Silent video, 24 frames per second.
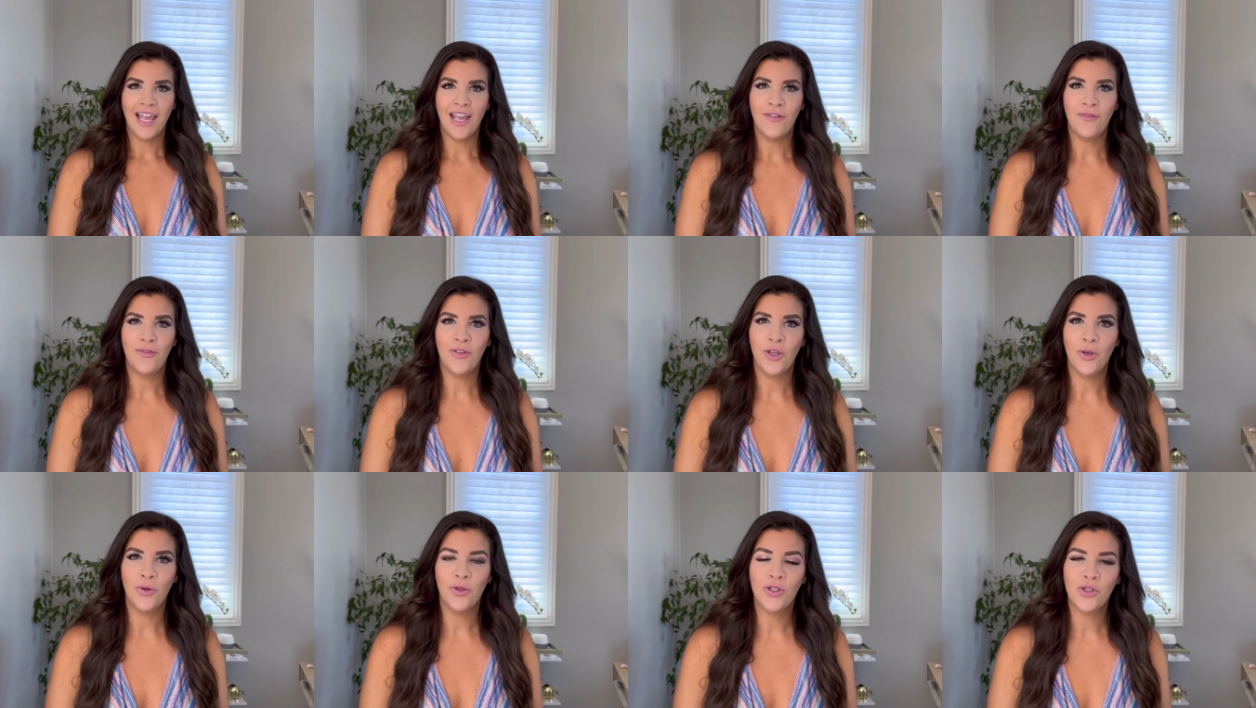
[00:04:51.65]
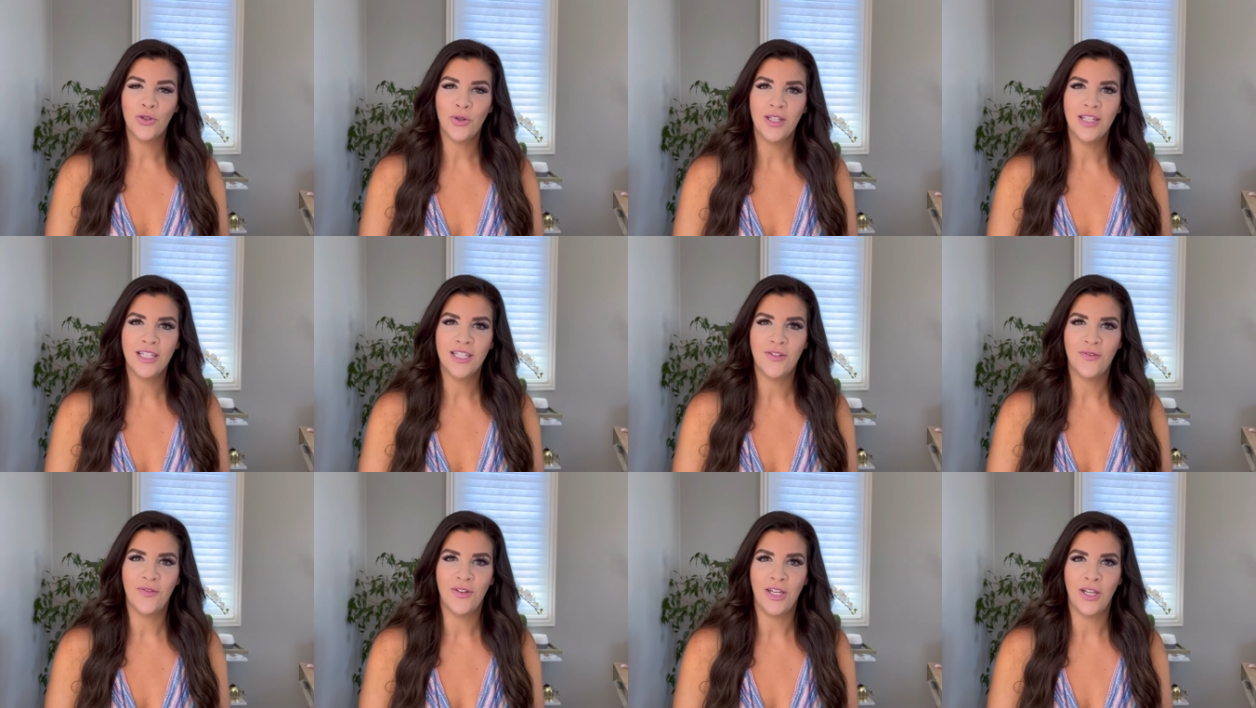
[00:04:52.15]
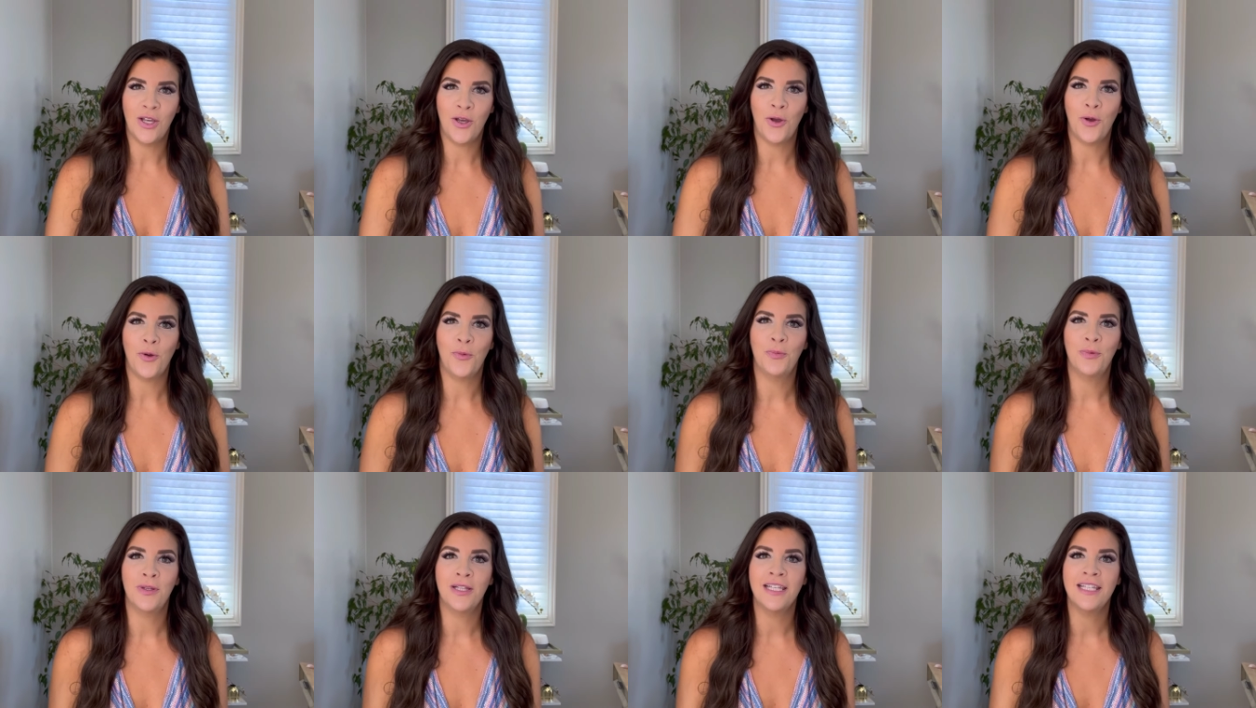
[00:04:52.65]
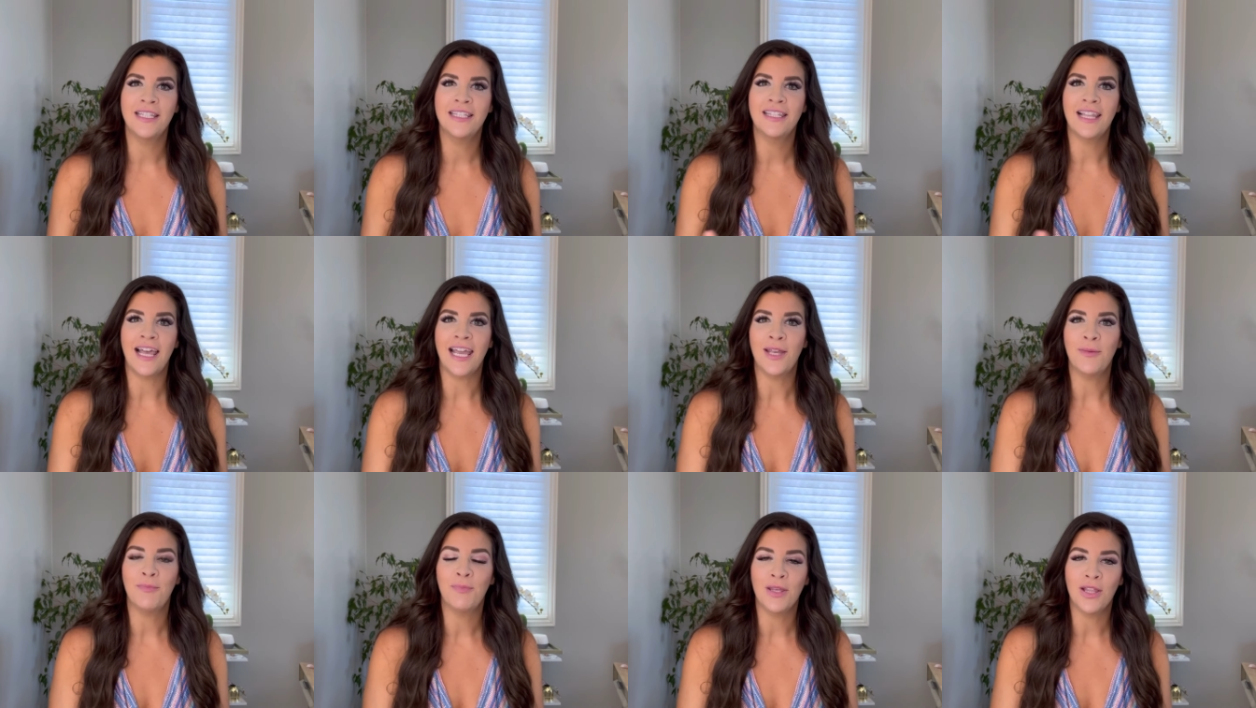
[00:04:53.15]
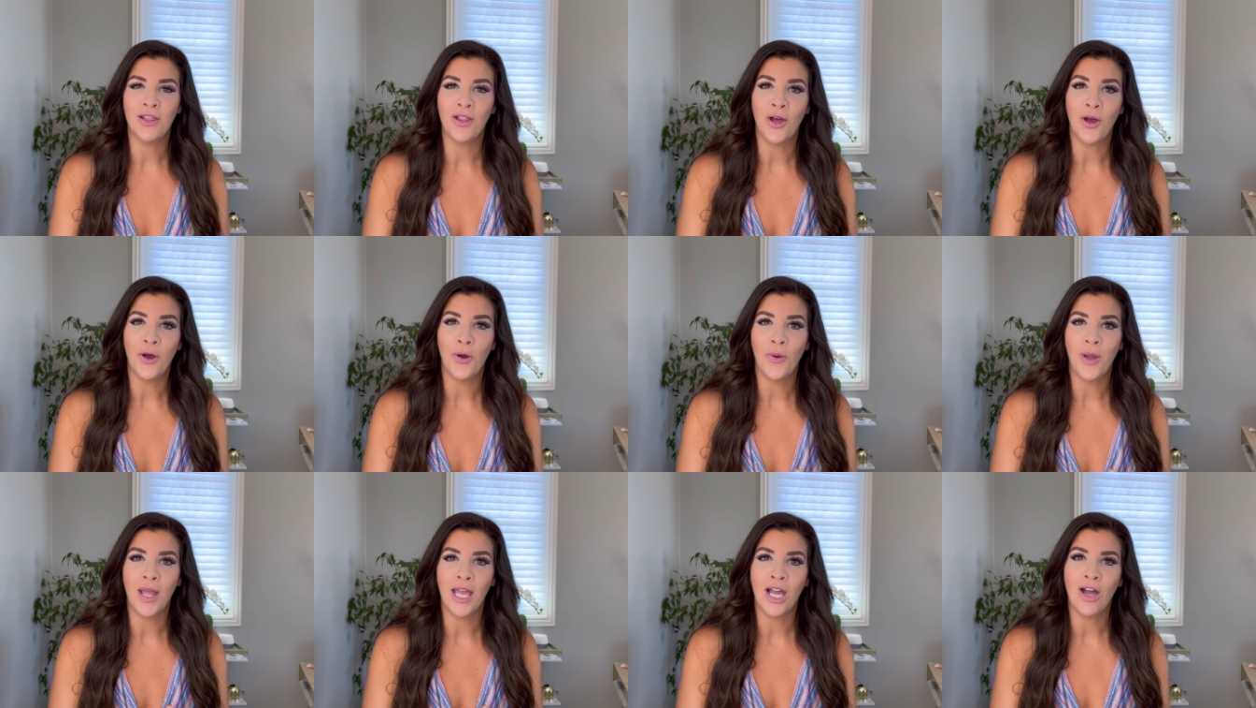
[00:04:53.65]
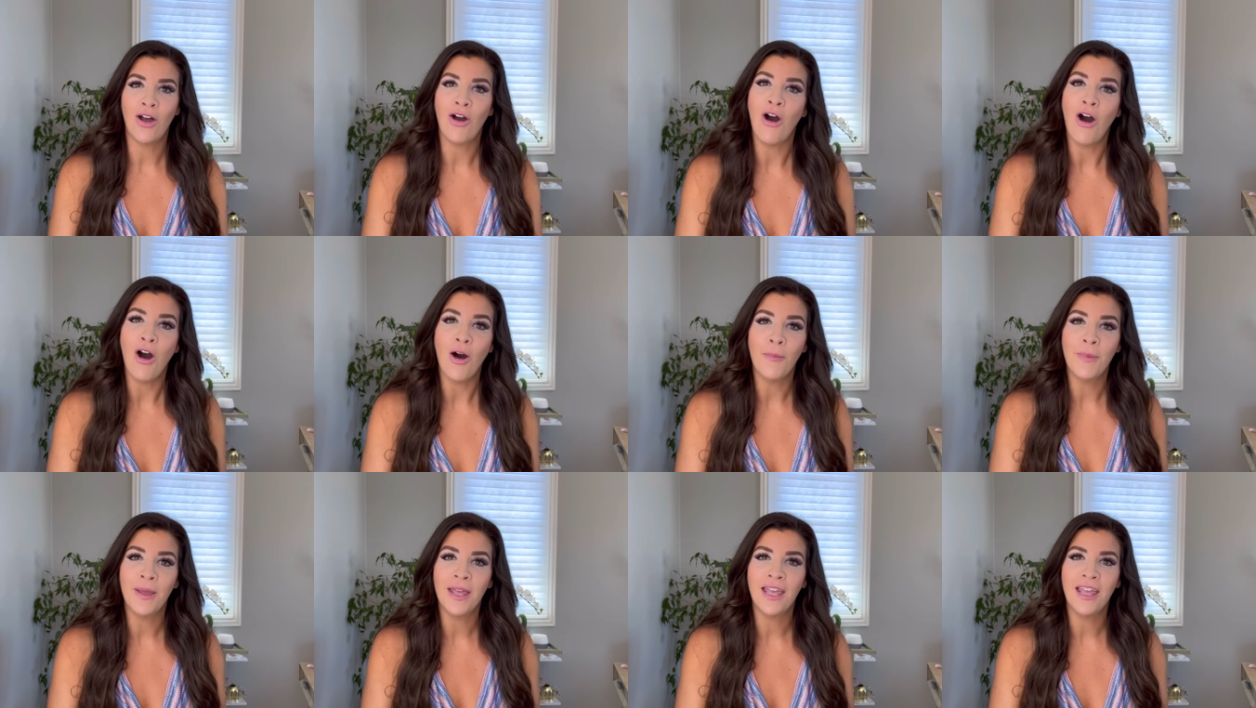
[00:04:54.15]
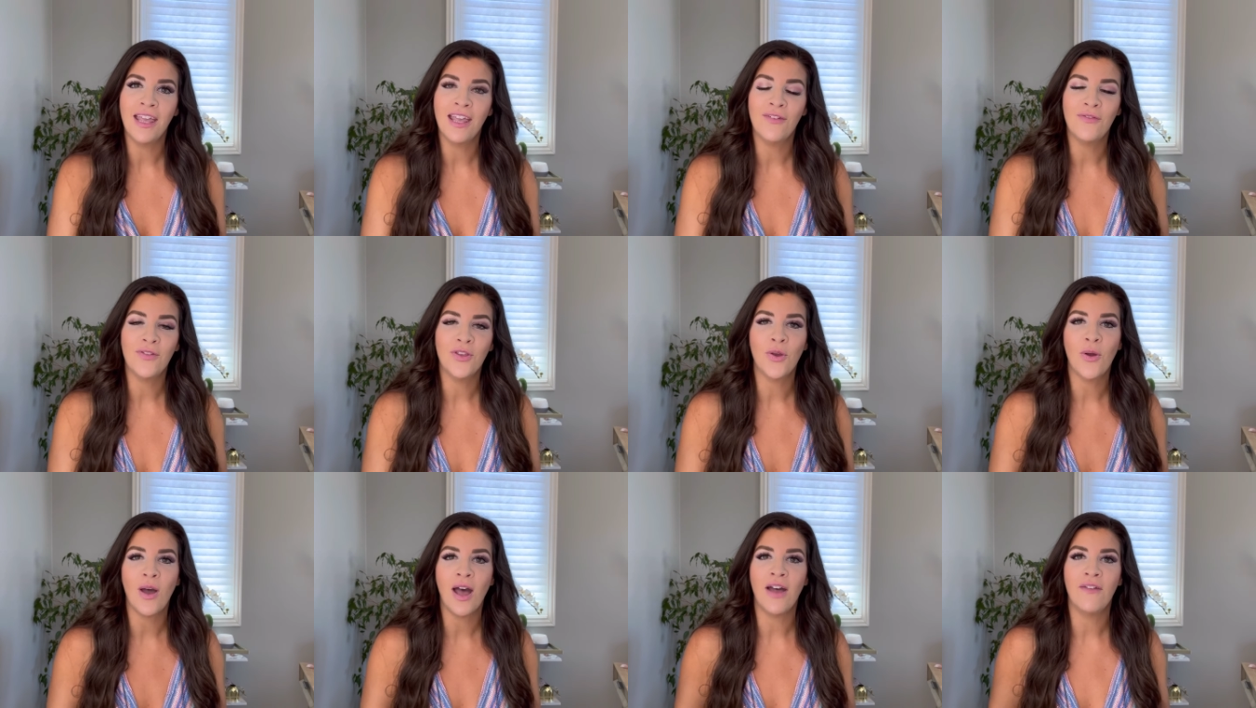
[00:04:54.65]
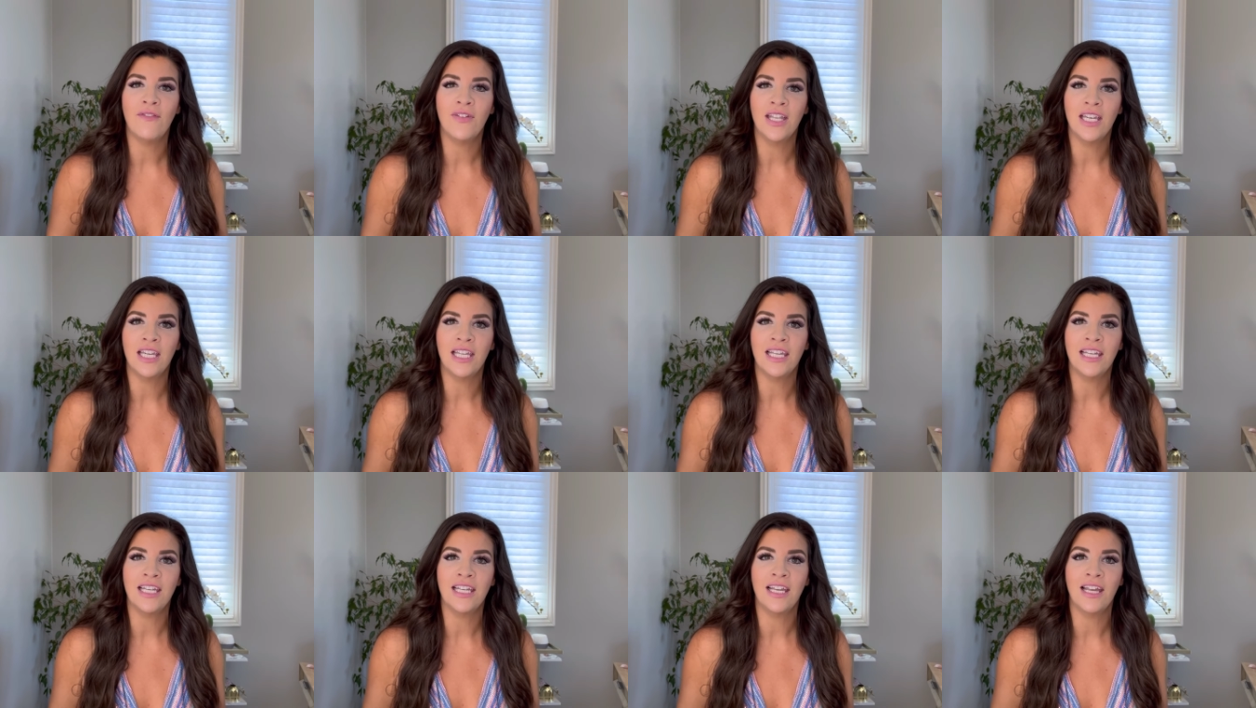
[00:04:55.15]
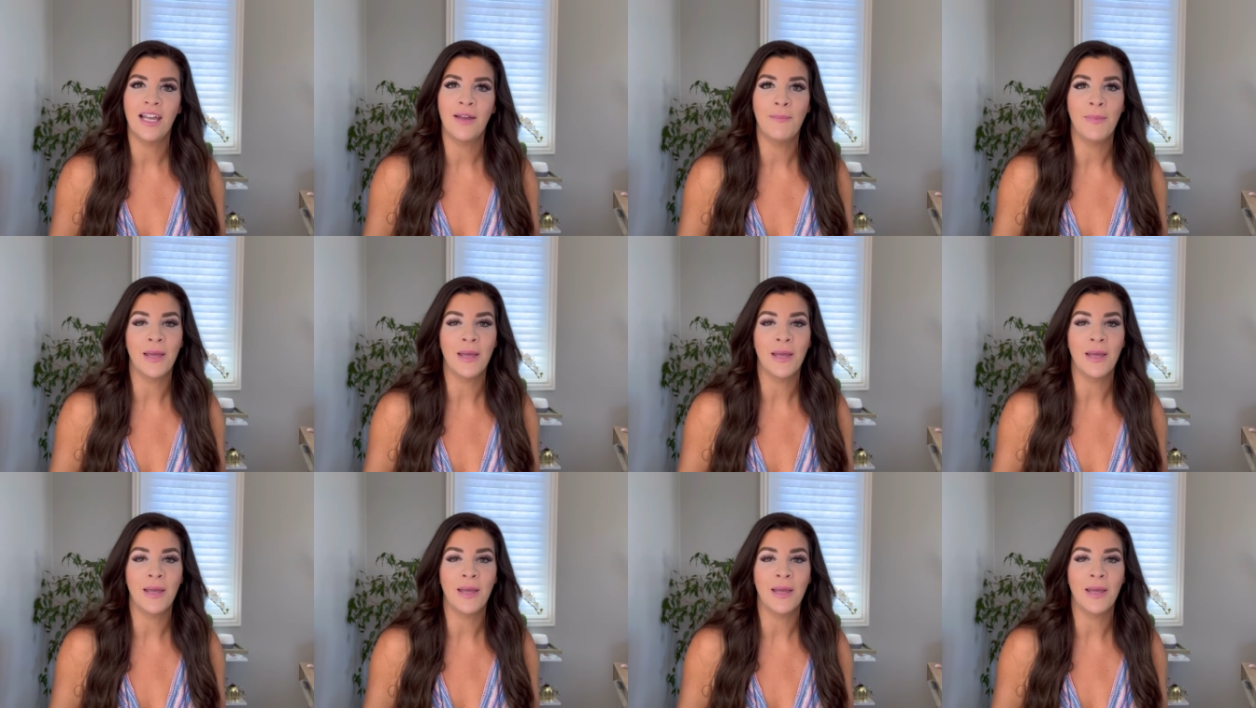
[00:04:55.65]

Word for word: If you enjoyed this video, please like below and comment if you have any